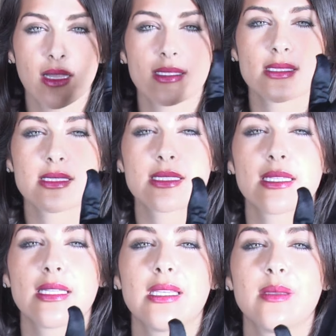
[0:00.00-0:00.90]
and
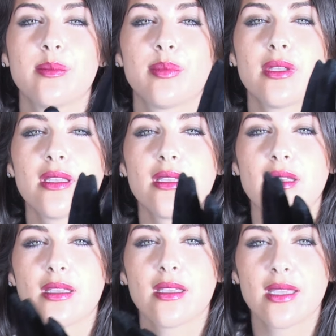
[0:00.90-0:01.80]

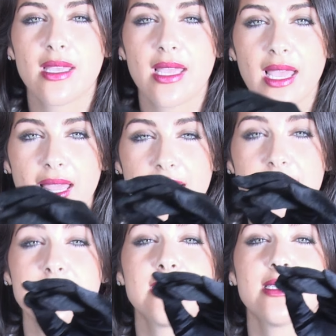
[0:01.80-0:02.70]
sleepy
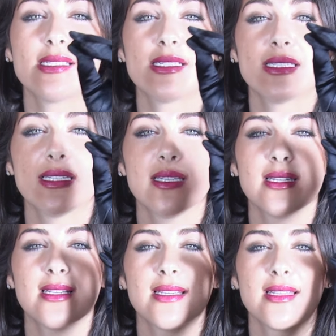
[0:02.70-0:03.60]
and
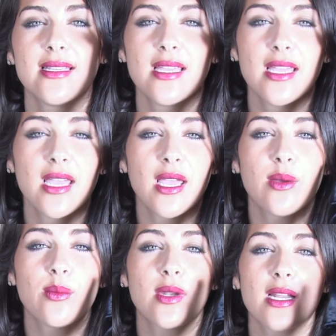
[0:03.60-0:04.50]
dizzy.
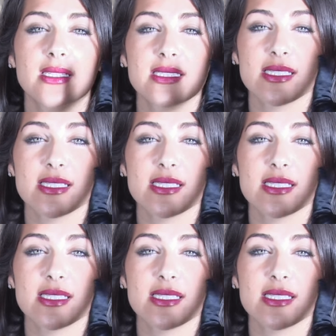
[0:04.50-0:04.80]
And when I